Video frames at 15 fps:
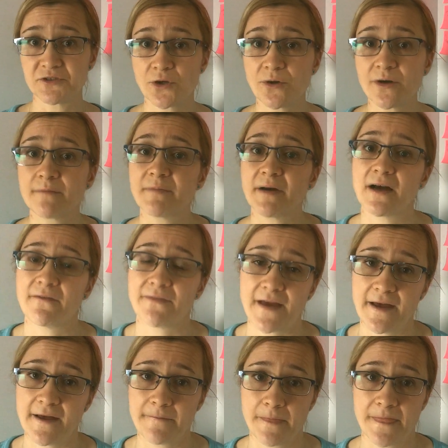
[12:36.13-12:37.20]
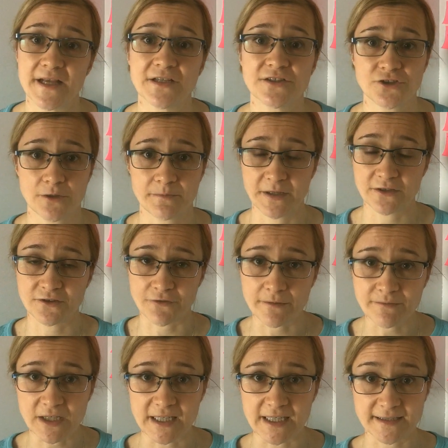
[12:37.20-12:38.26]
talk about these topics from
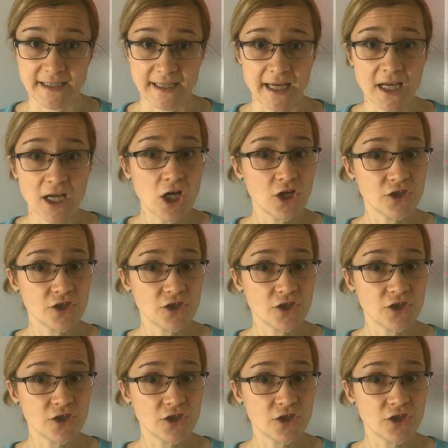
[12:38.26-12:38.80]
the listening.